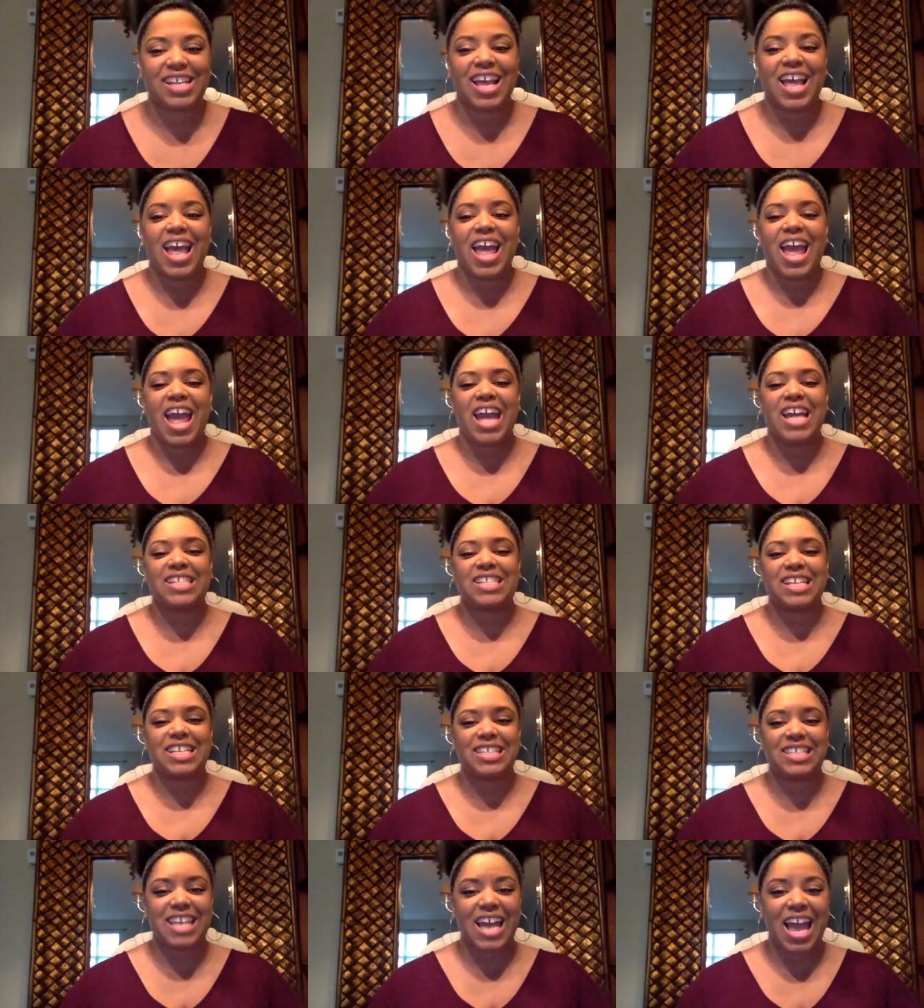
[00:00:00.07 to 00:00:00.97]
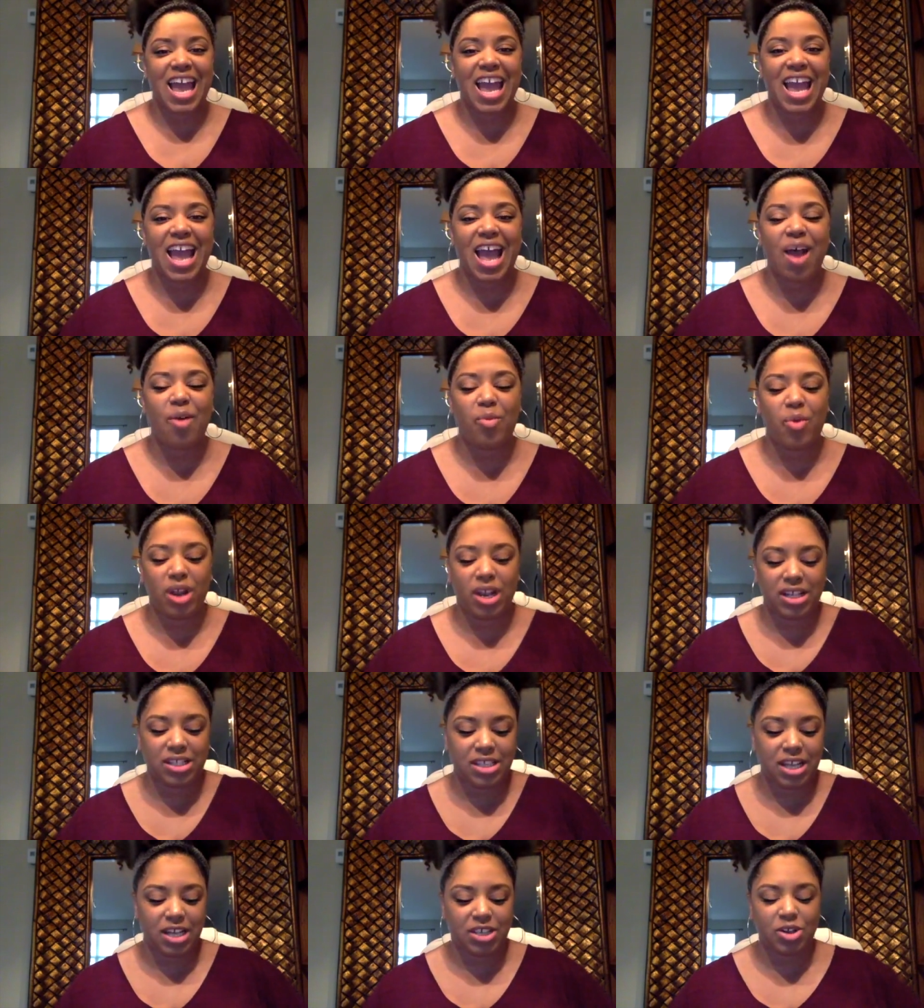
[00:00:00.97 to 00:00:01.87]
And today I want to
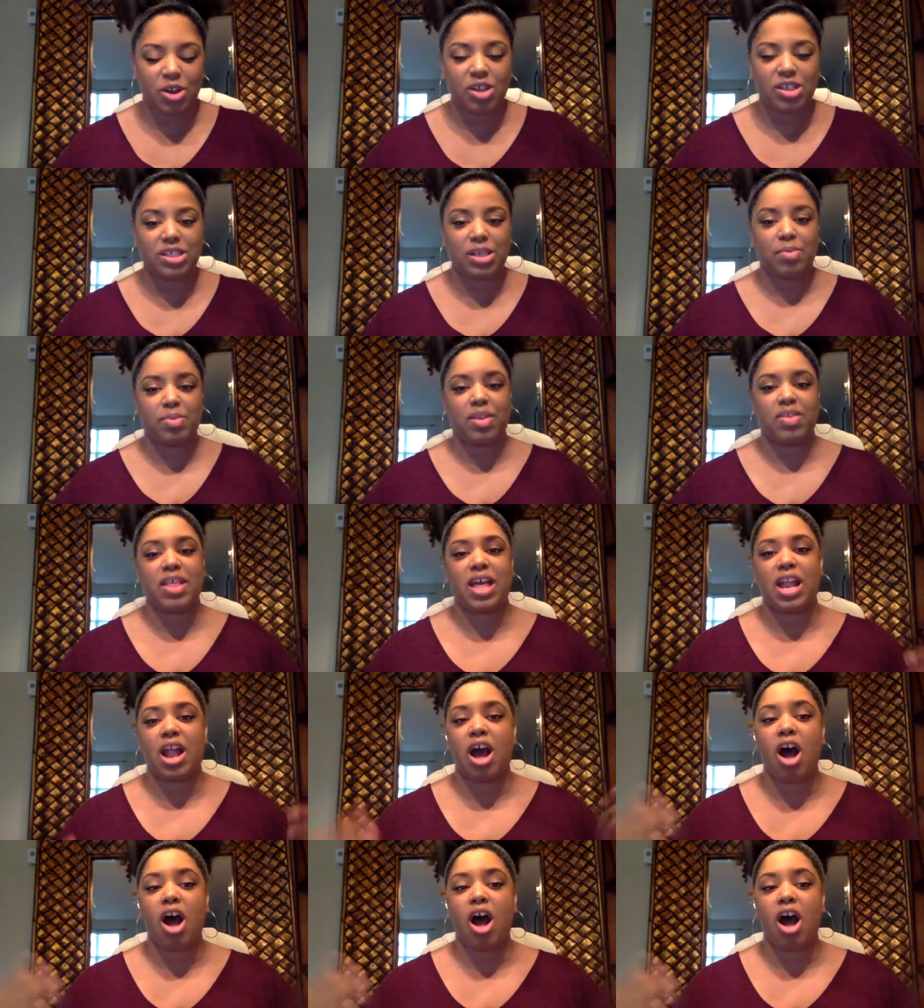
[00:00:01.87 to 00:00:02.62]
touch on something that